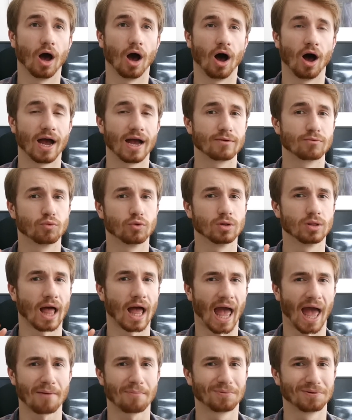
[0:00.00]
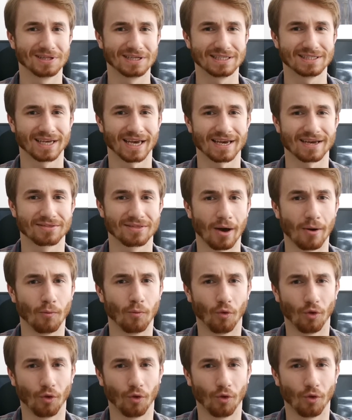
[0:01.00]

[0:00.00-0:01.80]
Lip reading: I will happily take that